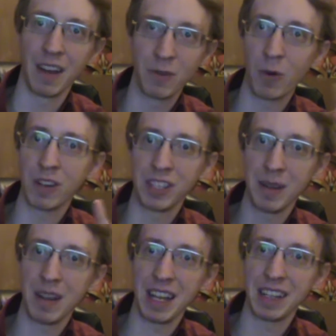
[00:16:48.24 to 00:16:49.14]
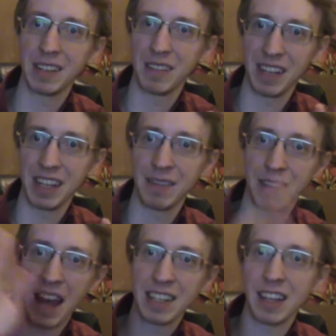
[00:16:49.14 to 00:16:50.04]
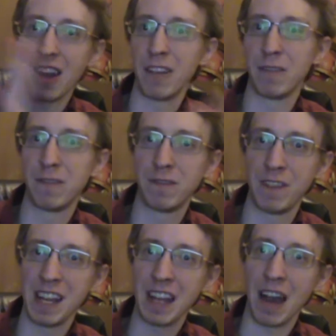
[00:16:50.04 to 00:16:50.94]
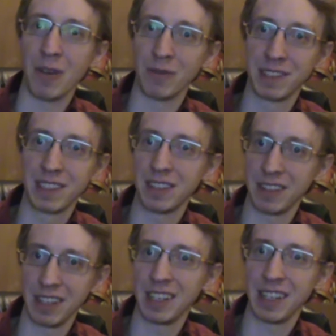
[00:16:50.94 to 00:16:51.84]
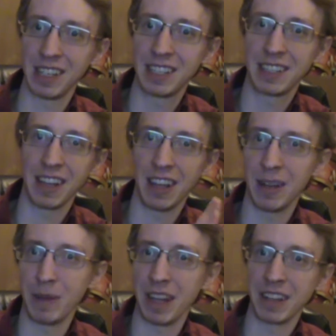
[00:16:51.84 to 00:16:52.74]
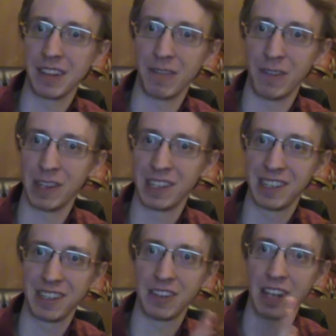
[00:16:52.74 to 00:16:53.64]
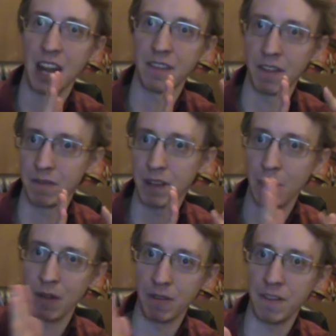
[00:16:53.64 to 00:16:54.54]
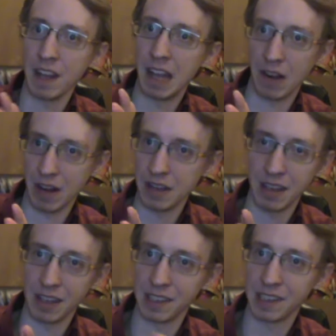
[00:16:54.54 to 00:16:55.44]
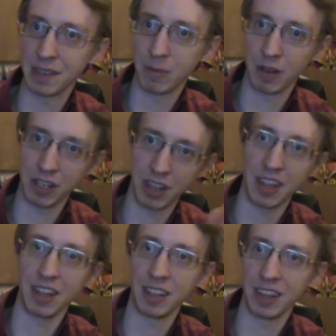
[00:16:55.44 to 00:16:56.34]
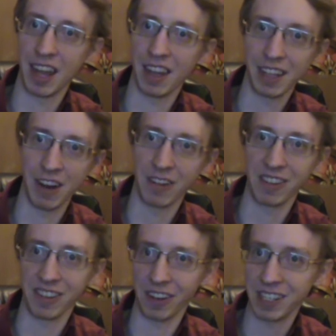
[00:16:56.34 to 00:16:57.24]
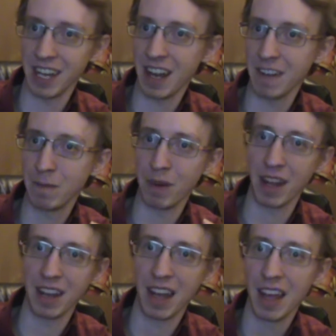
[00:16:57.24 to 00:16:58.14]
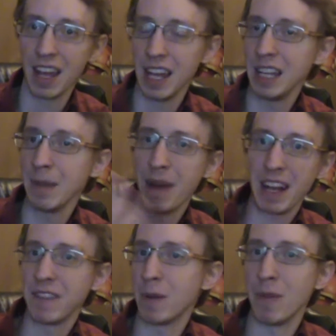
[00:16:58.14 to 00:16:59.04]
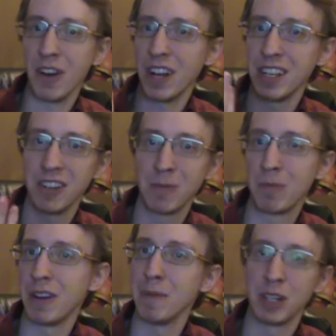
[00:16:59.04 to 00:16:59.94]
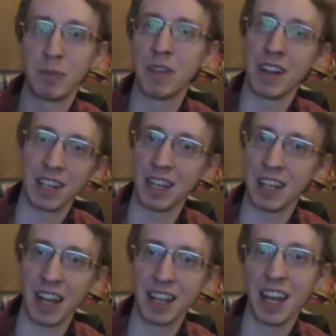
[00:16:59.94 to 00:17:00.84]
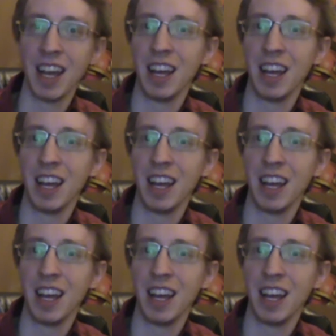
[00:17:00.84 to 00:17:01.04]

of course, it has a lot of fake outs. It's a little bit like the first. There's kind of the couple of fake out endings where you think that the characters are safe, but in the back of your mind, you're pretty much predicting, like,